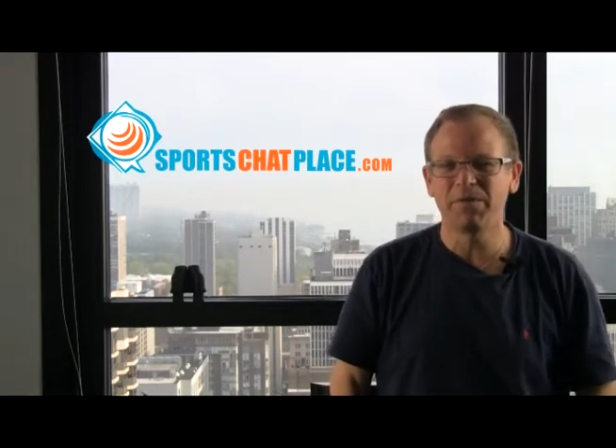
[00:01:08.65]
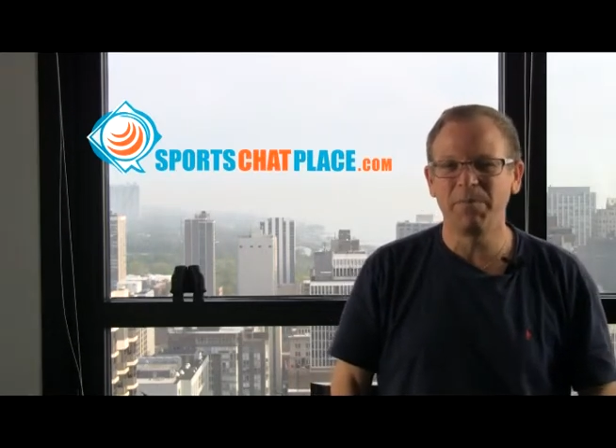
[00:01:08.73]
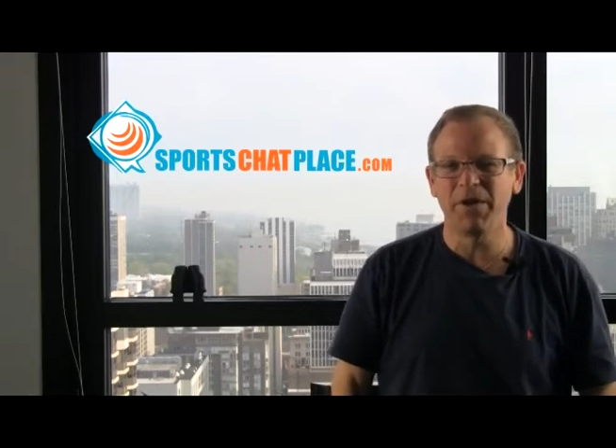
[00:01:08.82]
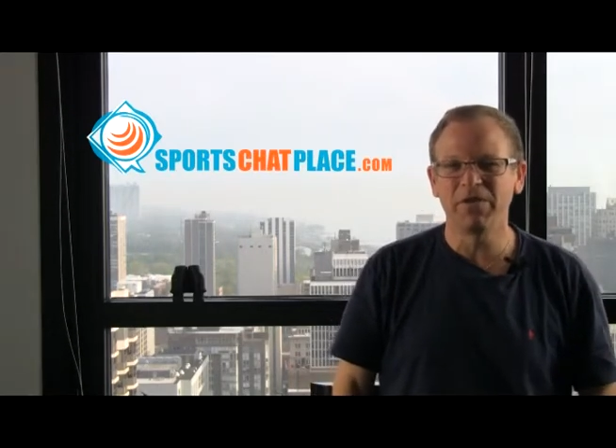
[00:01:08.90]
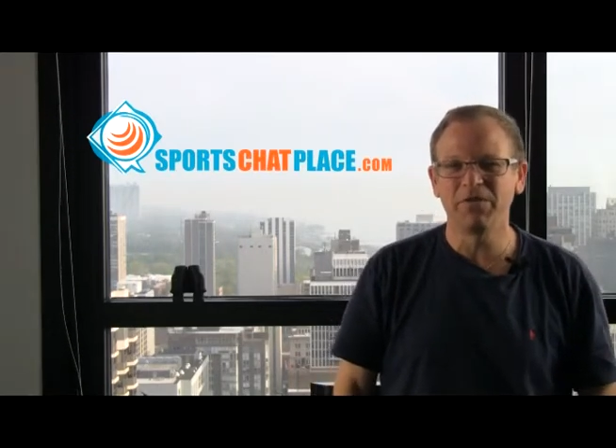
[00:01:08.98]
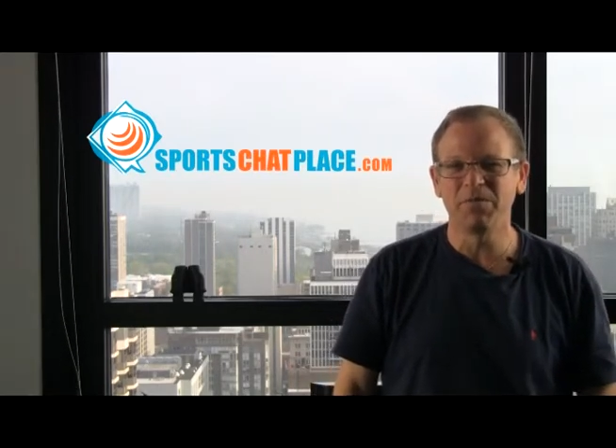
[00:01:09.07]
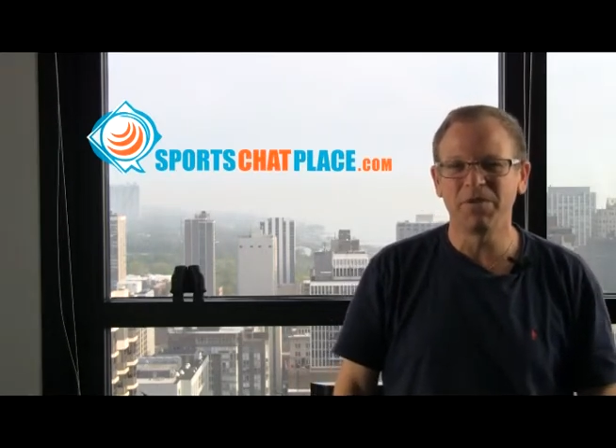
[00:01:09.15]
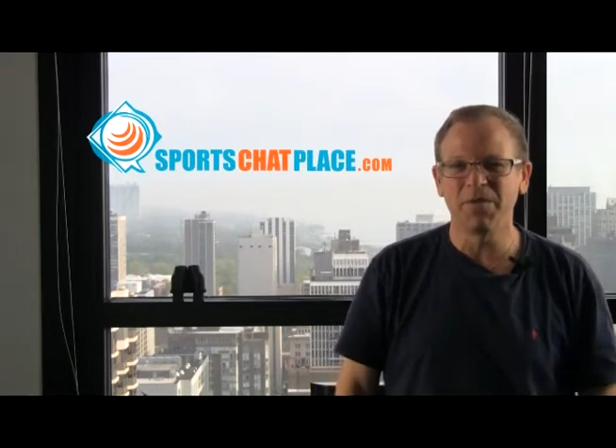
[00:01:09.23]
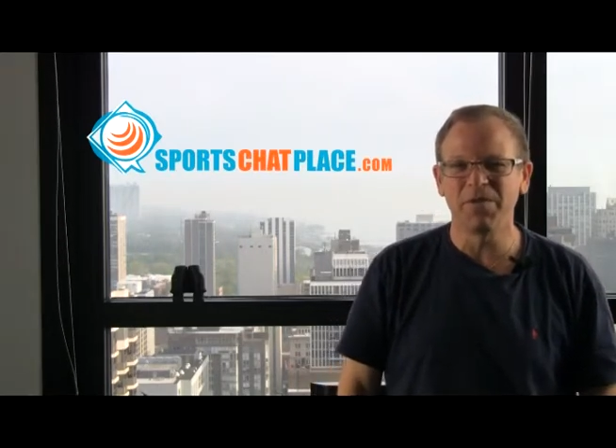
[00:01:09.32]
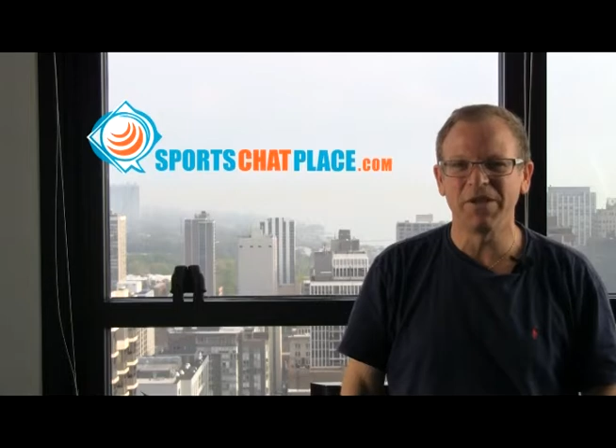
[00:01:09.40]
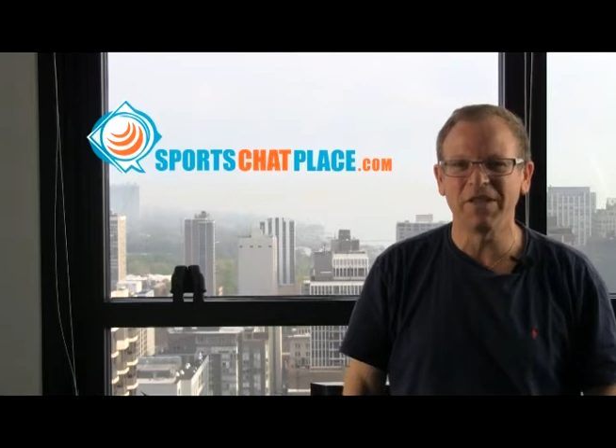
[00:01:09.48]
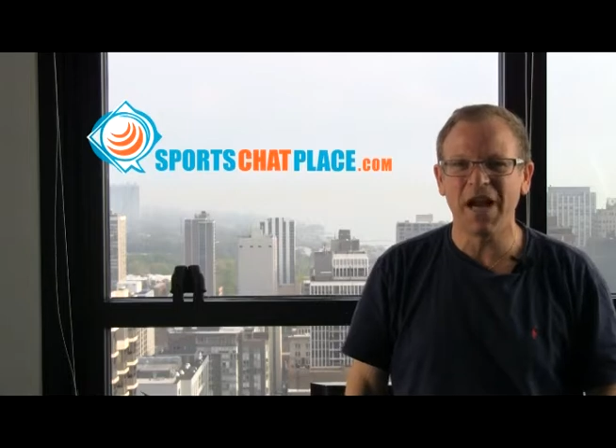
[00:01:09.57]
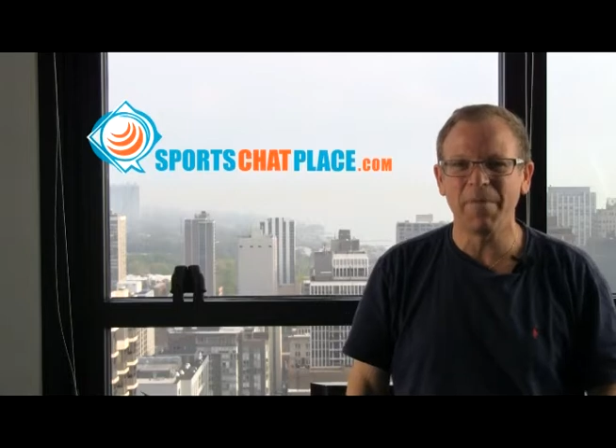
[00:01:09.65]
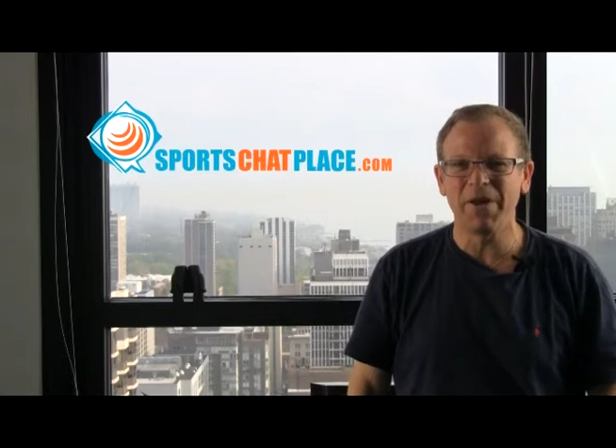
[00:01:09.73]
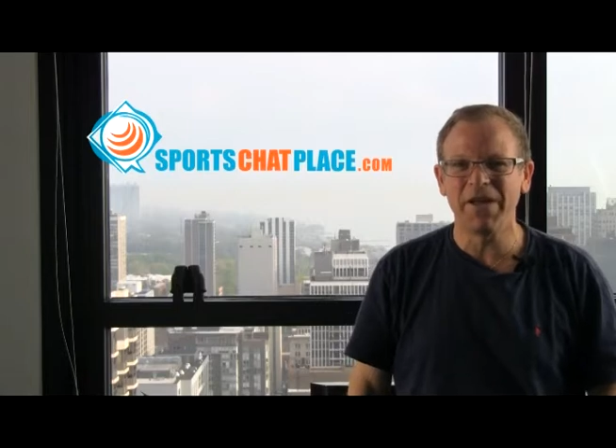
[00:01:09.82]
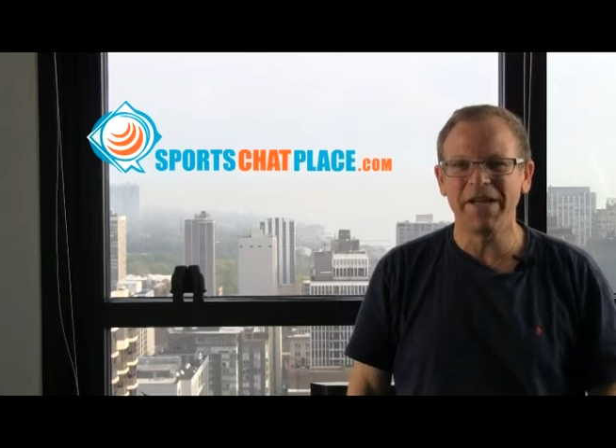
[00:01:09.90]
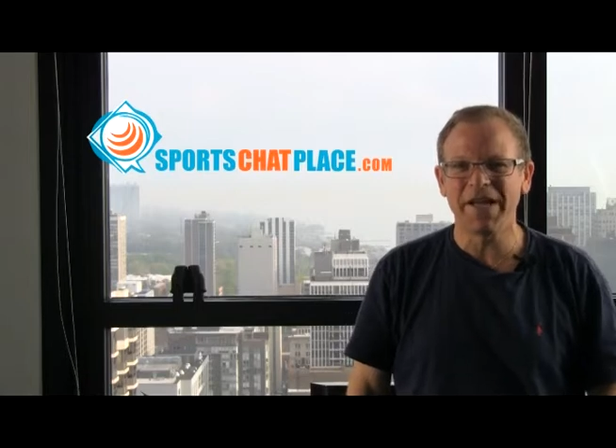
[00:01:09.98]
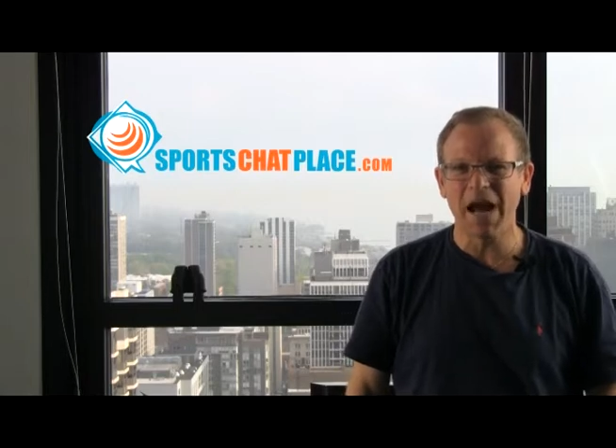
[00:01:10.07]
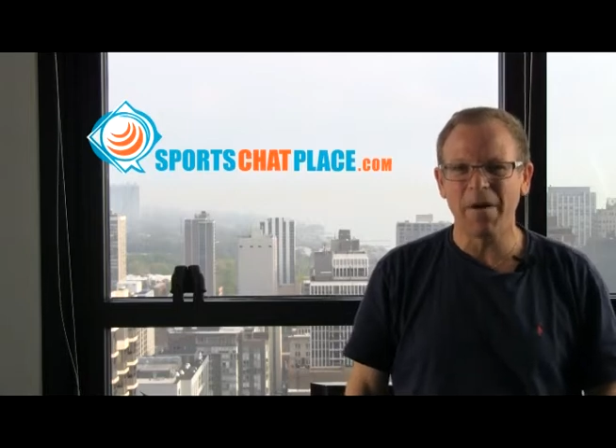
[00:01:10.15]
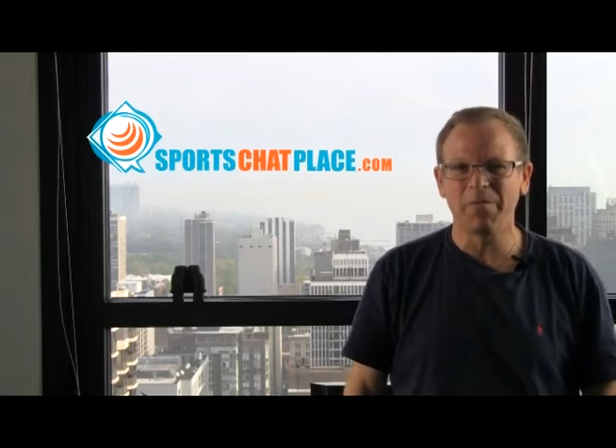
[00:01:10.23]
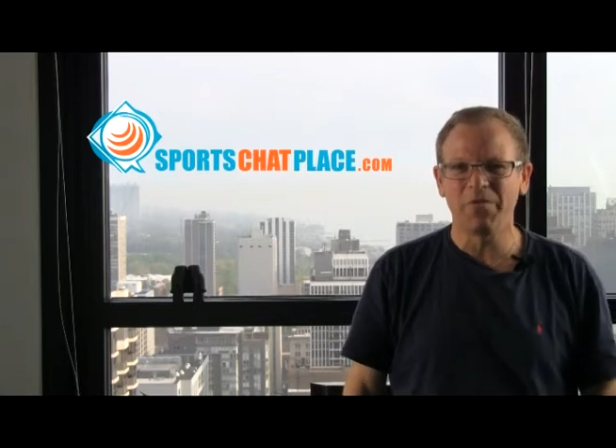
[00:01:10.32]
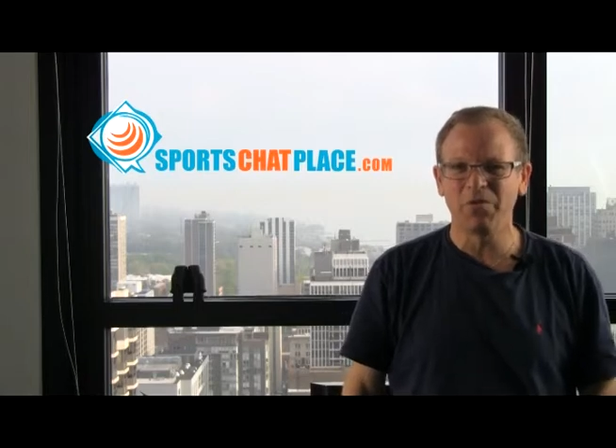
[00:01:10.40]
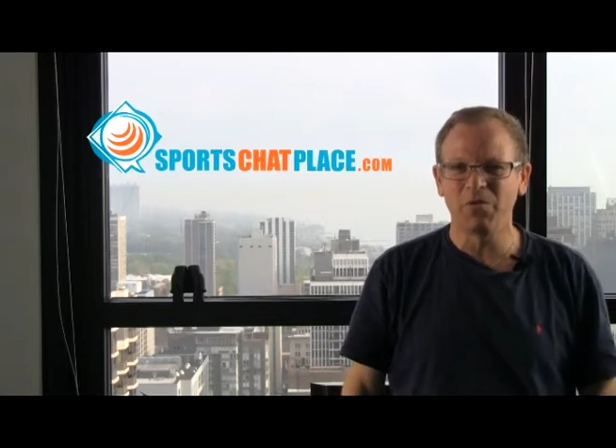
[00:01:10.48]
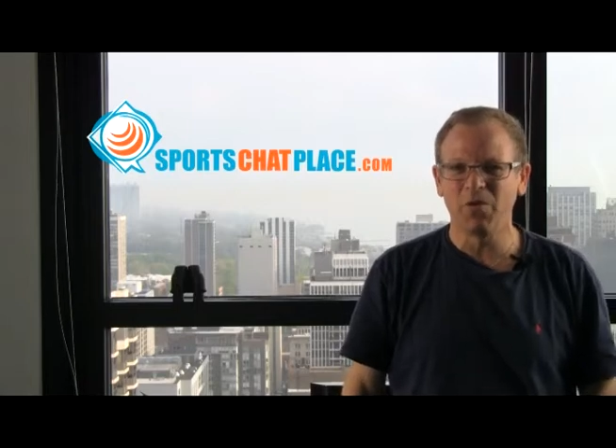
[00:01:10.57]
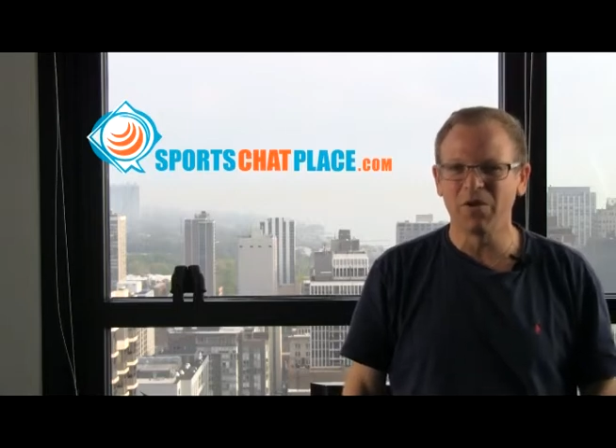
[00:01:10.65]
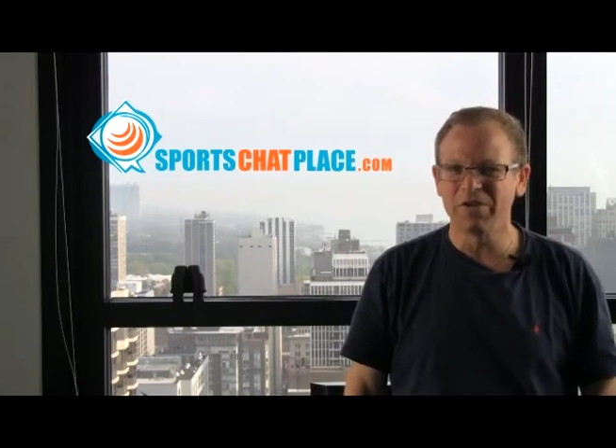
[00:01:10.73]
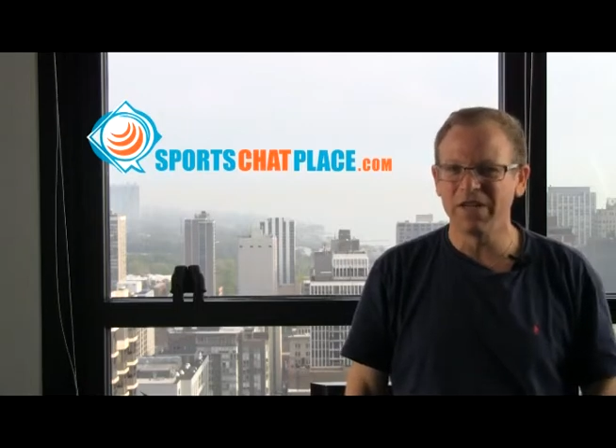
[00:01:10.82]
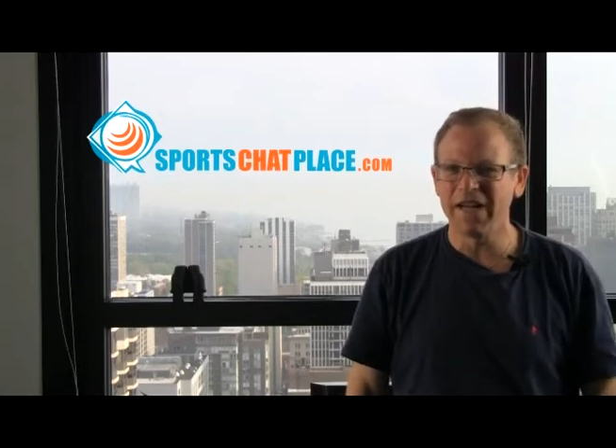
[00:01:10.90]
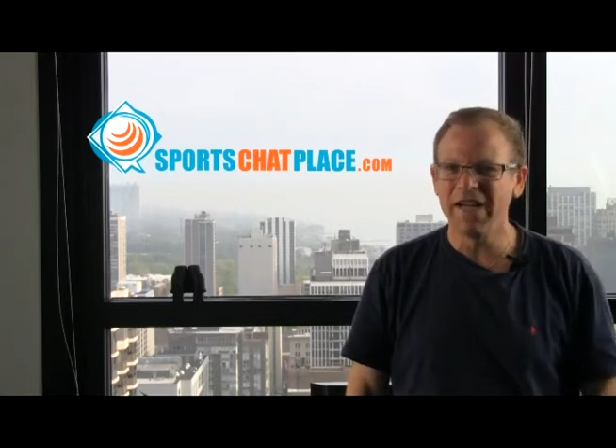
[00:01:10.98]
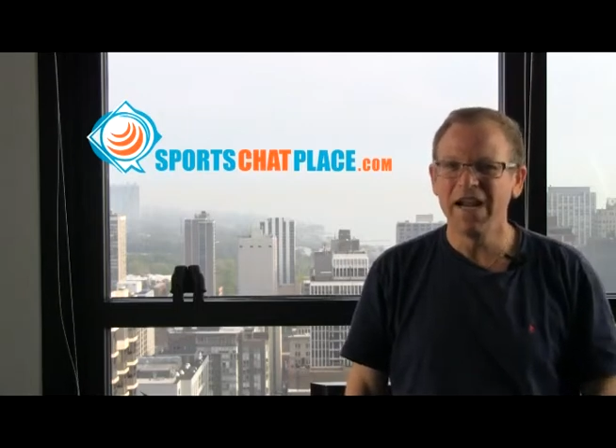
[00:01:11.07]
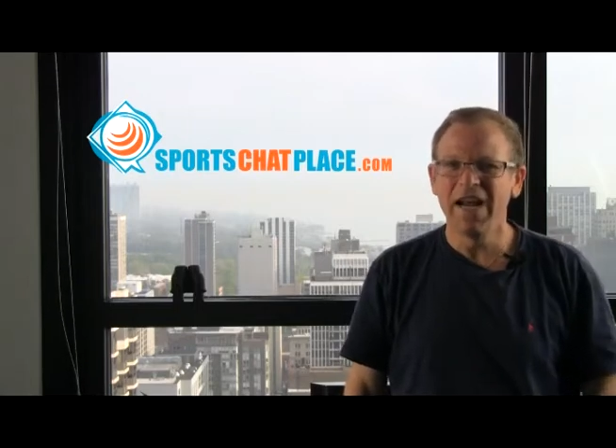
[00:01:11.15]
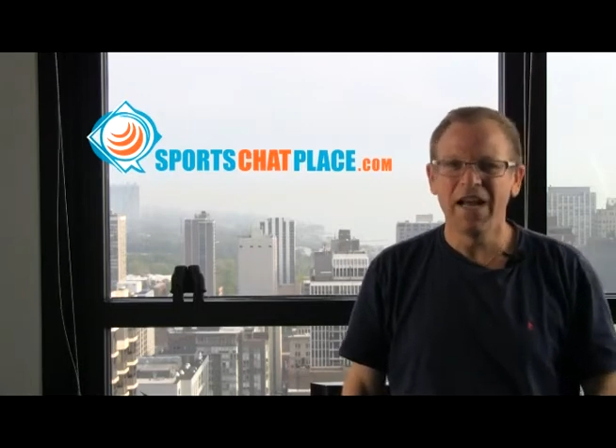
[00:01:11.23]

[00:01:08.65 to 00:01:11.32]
picks from some of the top handicappers in the world today,